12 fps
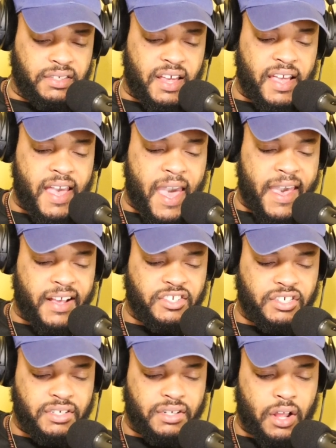take
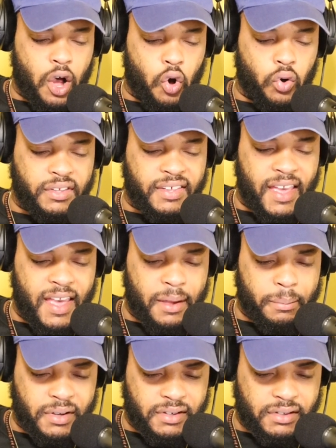action on
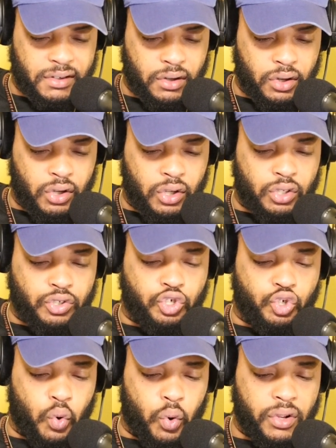campus.
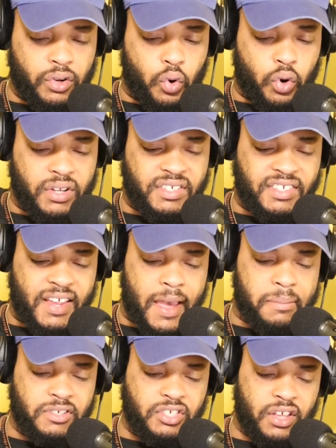Join or
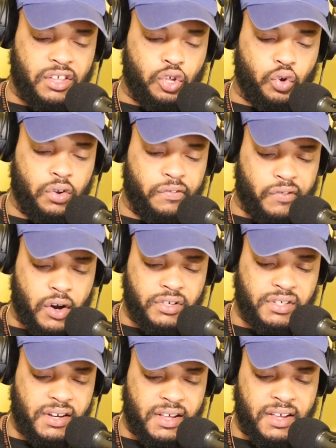establish a
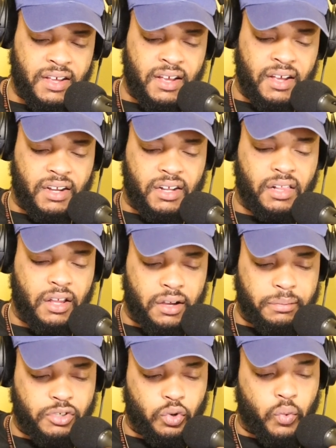university
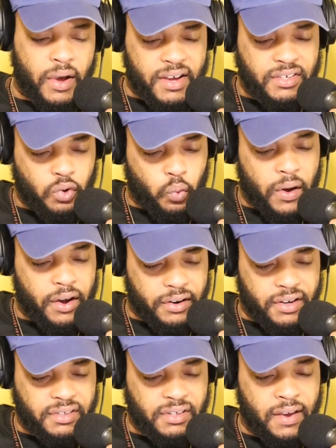club to raise
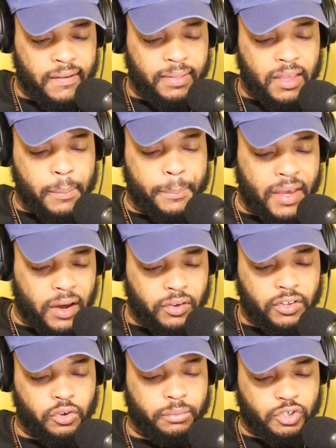awareness about
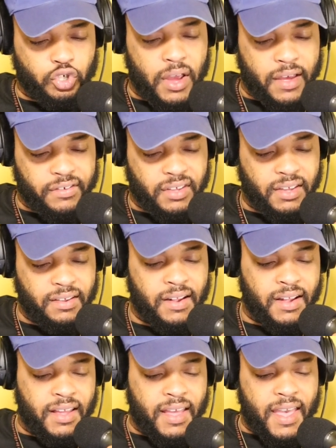human trafficking
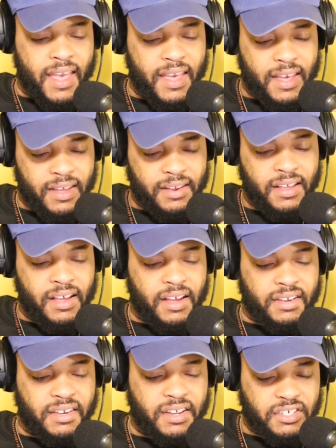and
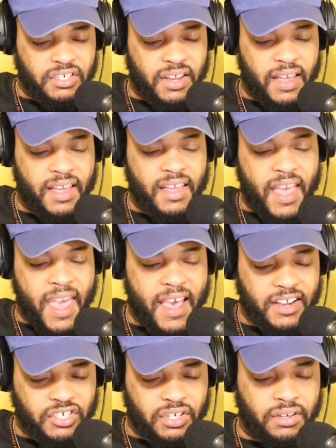initiate
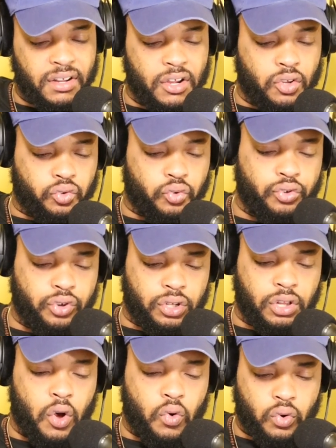action through your
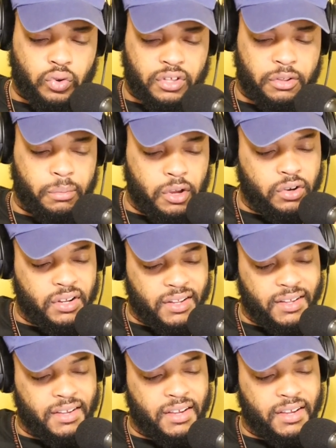local community.